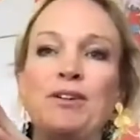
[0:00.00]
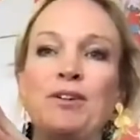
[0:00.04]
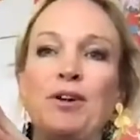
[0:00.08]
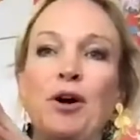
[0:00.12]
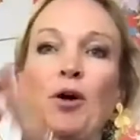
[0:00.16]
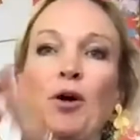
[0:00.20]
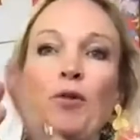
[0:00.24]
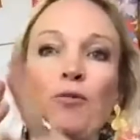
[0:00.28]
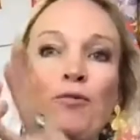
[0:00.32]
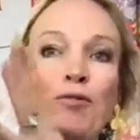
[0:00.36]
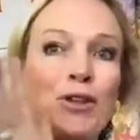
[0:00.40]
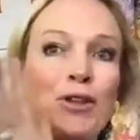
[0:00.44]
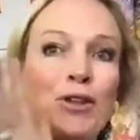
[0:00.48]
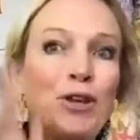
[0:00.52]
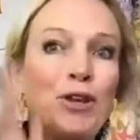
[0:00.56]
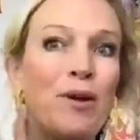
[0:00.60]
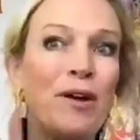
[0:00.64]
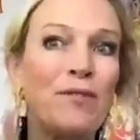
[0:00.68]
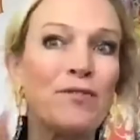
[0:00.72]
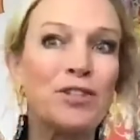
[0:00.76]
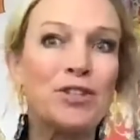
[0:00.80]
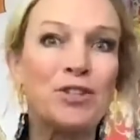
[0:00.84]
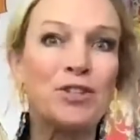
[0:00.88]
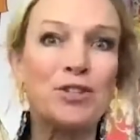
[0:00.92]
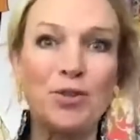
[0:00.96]
hopefully you
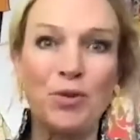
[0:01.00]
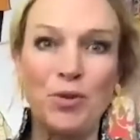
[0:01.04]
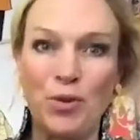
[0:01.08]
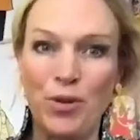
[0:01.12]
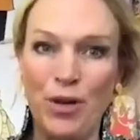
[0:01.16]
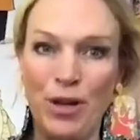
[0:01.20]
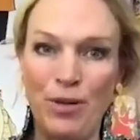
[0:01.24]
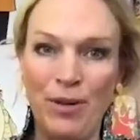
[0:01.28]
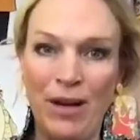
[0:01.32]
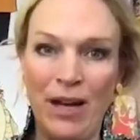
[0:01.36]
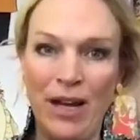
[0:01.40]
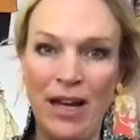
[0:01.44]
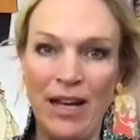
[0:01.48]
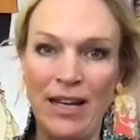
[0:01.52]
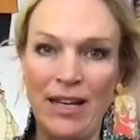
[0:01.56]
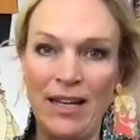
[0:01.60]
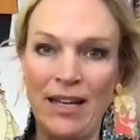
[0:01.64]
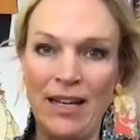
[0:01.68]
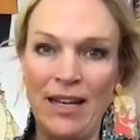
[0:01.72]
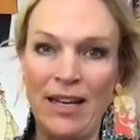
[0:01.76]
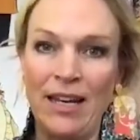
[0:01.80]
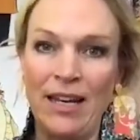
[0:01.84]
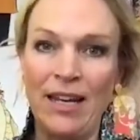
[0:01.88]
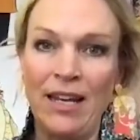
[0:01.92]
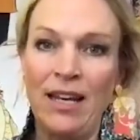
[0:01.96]
have a story behind
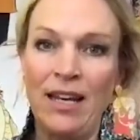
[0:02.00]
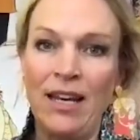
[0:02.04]
it.